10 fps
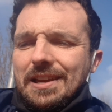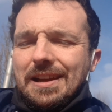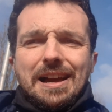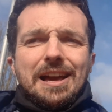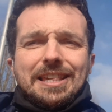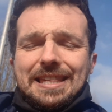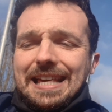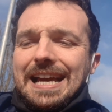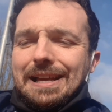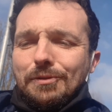As I
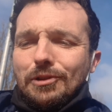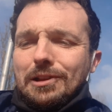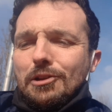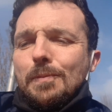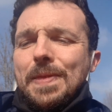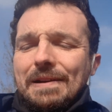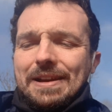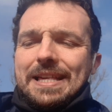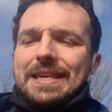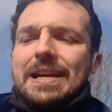say that, we've got there
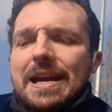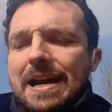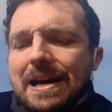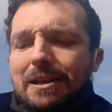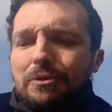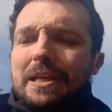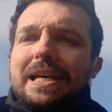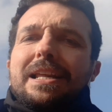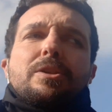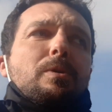it is, little
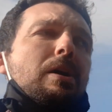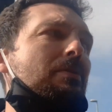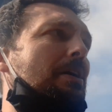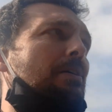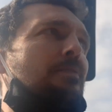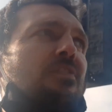Dealing. So we're going to go and